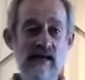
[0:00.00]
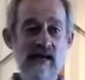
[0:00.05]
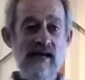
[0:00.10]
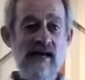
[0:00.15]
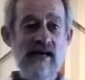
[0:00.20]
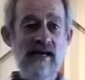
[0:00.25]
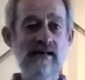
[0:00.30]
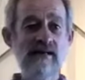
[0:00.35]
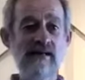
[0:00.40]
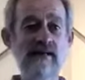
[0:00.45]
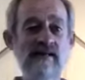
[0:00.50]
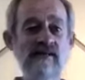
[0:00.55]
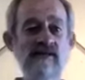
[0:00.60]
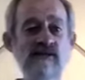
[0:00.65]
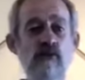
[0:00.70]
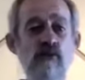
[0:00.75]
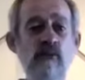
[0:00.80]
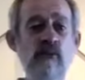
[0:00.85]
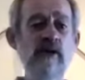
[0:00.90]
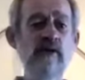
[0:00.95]
And, and
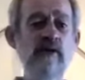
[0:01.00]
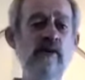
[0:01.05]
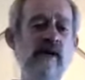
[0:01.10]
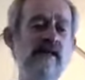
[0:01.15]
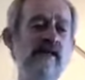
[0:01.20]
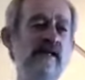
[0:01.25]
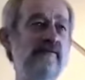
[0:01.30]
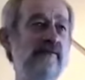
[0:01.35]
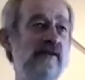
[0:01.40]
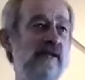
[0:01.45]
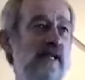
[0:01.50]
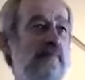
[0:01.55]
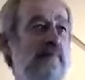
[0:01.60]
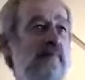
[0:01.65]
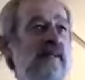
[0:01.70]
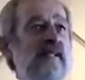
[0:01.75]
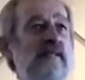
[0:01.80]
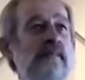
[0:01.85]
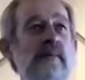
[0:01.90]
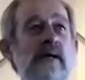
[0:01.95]
so we read the
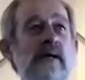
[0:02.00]
Philippians